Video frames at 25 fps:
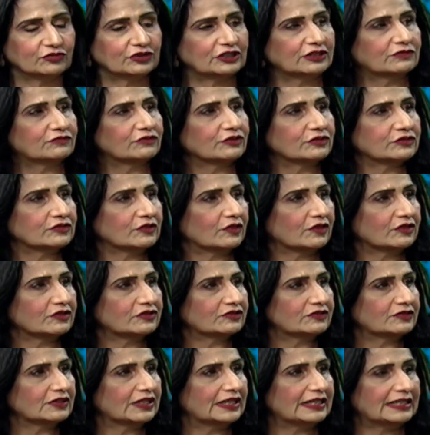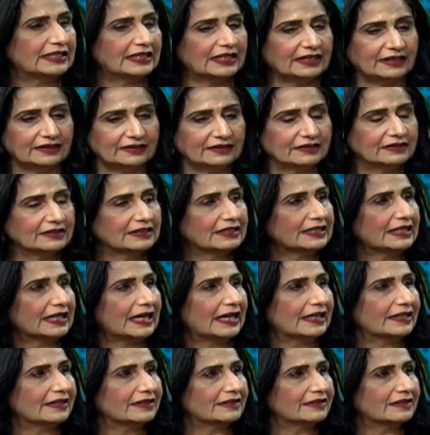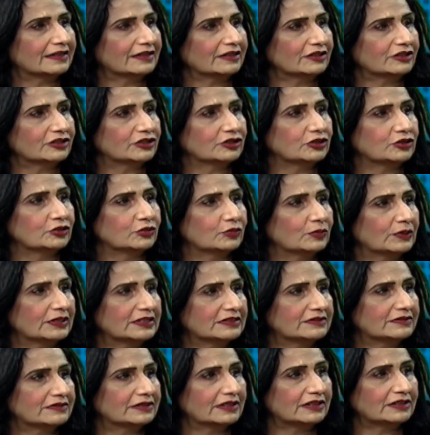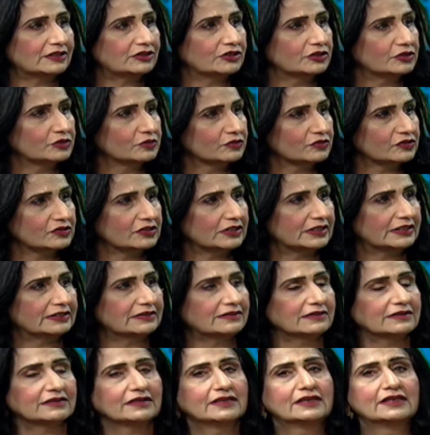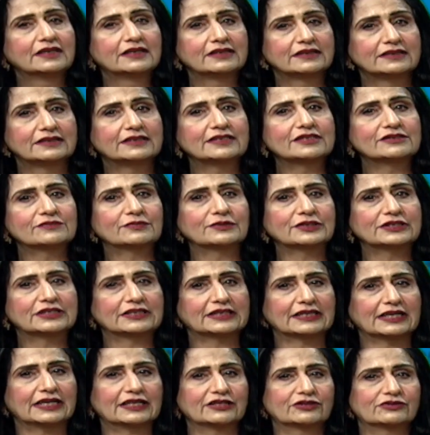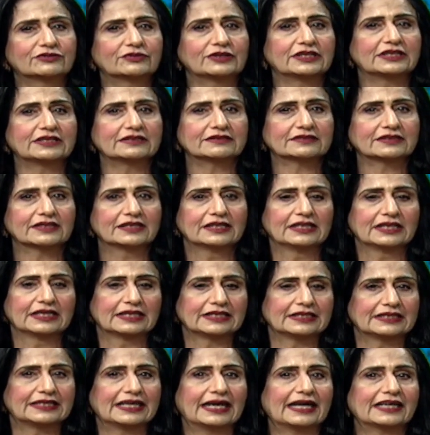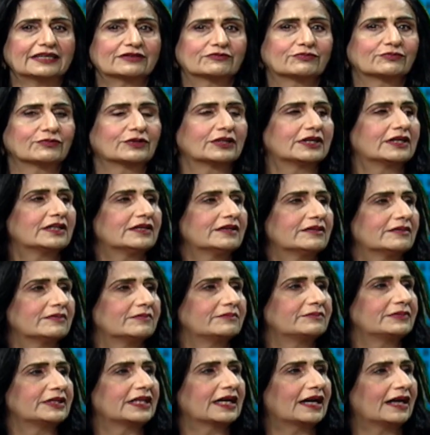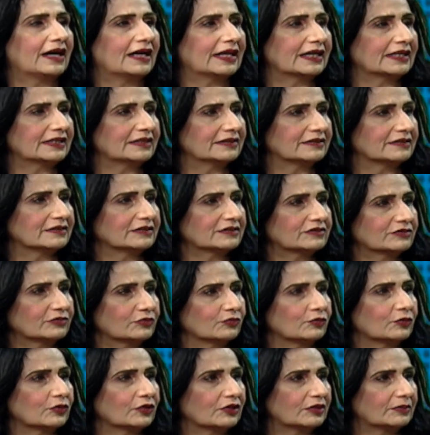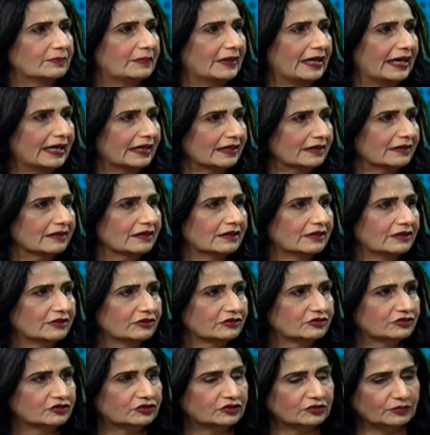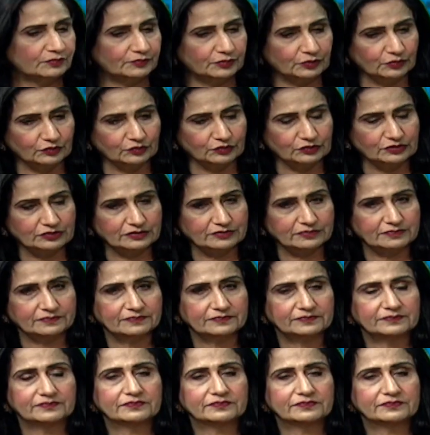So it was Australia, Canada, USA, New Zealand. These were the countries that were behind this World Bank support.